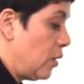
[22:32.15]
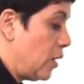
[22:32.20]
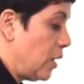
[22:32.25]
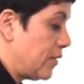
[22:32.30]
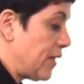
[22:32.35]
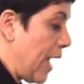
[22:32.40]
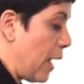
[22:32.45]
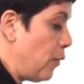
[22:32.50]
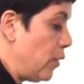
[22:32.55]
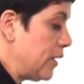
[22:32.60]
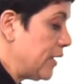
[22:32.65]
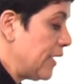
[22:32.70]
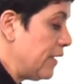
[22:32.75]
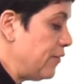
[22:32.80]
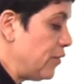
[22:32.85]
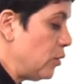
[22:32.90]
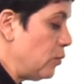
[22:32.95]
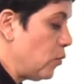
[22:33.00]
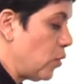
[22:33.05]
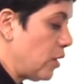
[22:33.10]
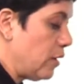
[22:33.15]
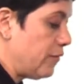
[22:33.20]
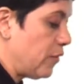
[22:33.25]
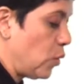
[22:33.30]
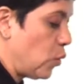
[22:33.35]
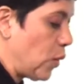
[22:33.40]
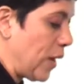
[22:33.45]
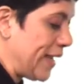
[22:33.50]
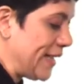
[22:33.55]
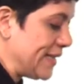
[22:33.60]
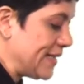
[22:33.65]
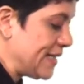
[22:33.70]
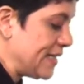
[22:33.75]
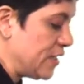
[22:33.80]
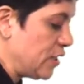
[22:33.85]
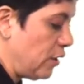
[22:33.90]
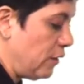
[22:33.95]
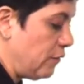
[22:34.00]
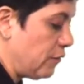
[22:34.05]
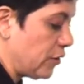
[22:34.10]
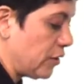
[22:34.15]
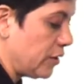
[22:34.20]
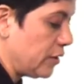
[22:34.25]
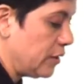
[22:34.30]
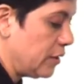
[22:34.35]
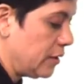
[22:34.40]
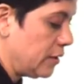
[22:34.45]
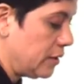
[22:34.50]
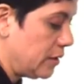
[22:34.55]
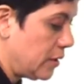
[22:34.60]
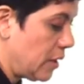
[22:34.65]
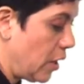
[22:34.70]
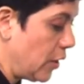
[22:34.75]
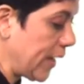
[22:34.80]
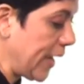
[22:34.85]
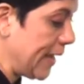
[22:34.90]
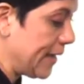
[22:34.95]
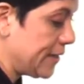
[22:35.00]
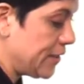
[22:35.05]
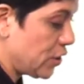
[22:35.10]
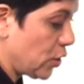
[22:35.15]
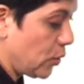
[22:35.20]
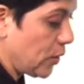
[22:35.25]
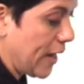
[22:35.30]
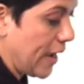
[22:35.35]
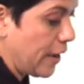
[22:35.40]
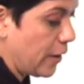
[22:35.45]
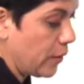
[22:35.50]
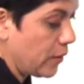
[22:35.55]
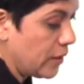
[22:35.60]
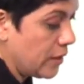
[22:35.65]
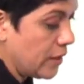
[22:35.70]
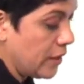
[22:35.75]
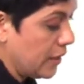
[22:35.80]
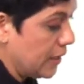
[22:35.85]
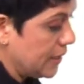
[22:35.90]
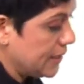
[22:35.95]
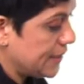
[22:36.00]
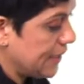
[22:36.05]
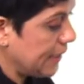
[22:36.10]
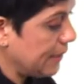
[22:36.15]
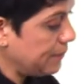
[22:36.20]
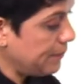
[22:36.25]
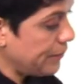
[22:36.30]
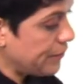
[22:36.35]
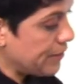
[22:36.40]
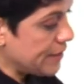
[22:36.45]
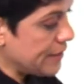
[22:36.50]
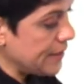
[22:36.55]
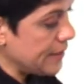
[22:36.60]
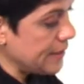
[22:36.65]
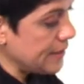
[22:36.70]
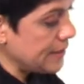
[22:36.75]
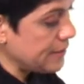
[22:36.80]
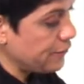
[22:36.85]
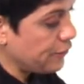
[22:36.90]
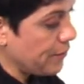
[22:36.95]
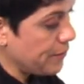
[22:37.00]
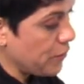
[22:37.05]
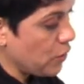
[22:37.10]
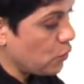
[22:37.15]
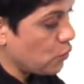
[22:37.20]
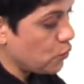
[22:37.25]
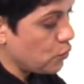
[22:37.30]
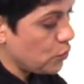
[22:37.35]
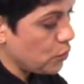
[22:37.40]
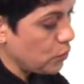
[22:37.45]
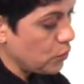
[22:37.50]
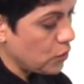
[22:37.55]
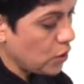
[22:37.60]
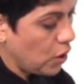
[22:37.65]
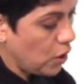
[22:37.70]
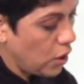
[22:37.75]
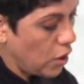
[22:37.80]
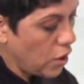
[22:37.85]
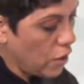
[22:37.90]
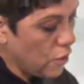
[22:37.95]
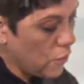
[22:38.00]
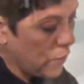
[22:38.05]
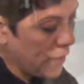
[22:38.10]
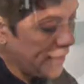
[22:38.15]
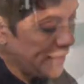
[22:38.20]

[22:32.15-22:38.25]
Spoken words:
that would give you more of a white silver. Okay, so now team, this from the root all the way